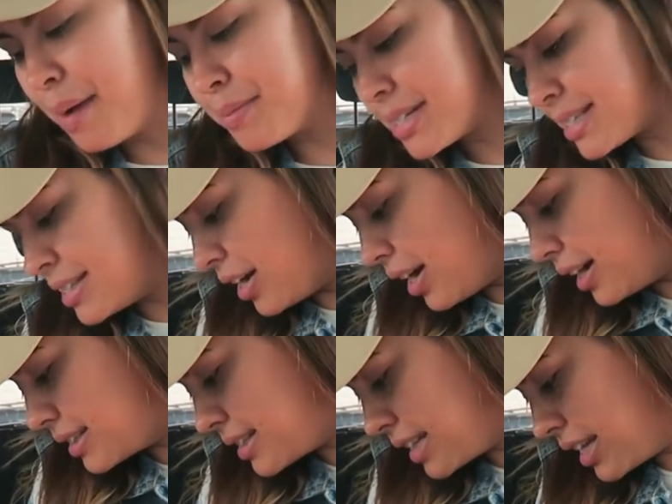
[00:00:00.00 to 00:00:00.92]
I'm just
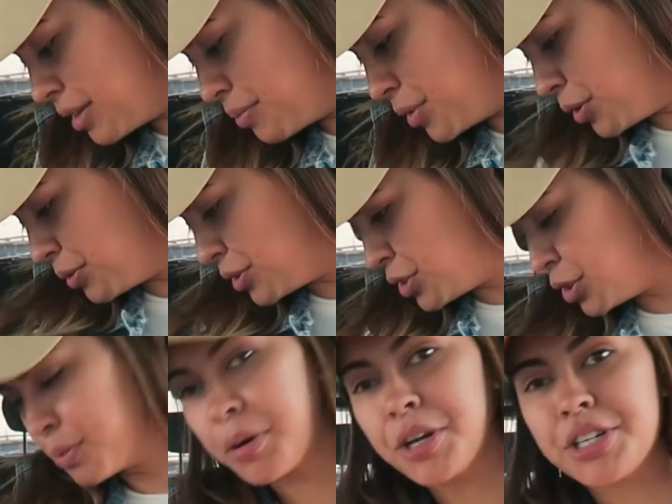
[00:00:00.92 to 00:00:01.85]
not in the mood
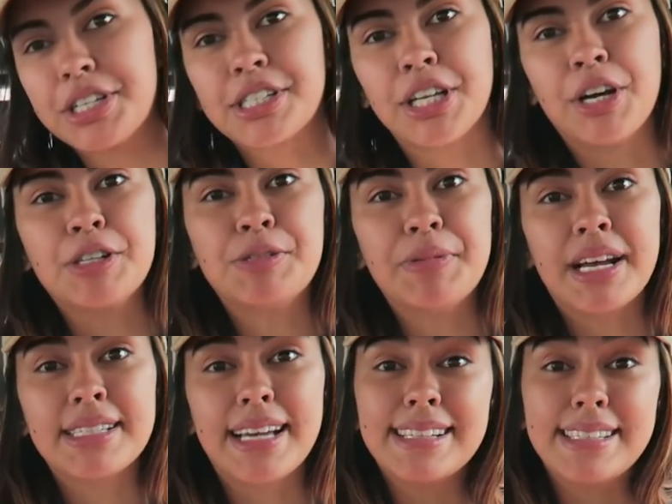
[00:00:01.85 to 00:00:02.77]
to purchase clothes
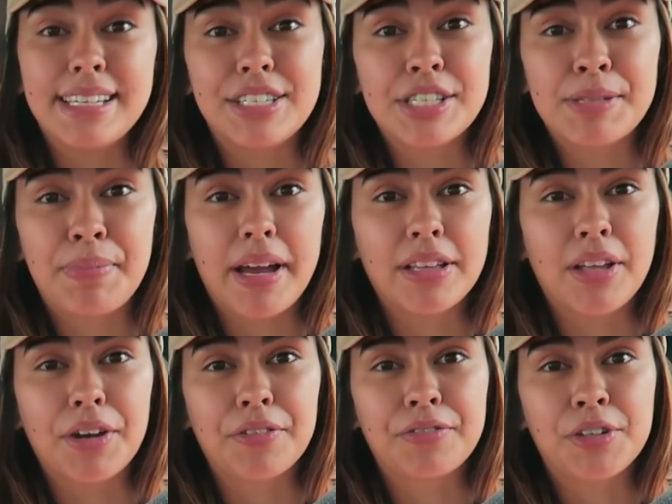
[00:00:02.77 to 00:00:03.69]
because I did just buy a
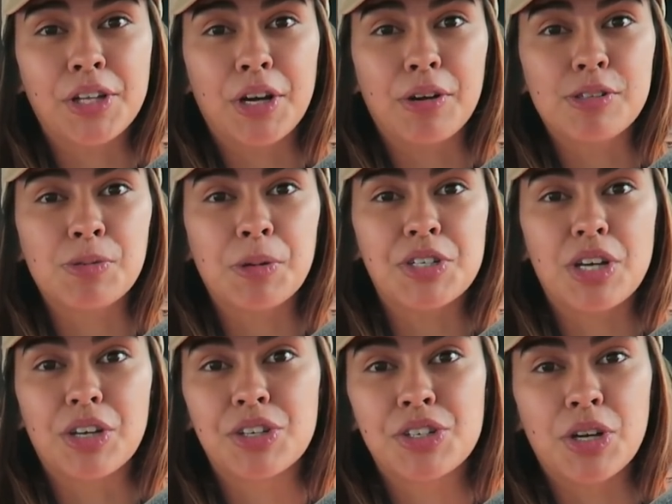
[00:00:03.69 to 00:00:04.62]
lot of clothes, which
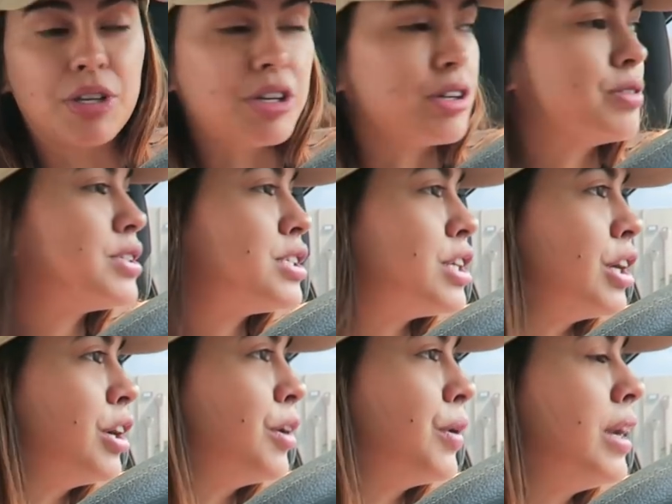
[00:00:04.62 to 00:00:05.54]
I'll show you
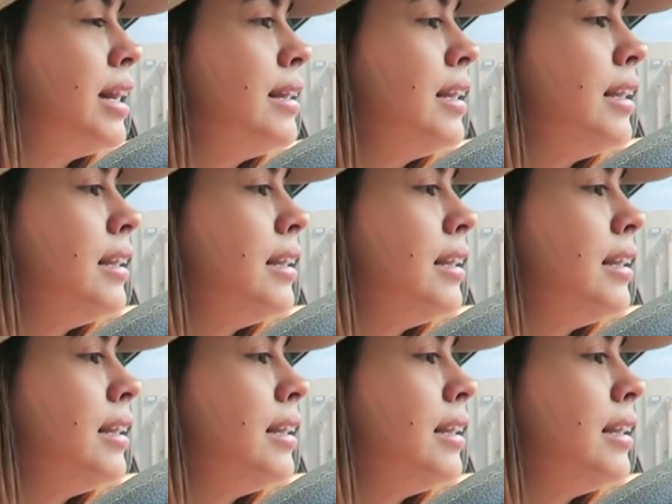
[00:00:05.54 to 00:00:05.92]
soon.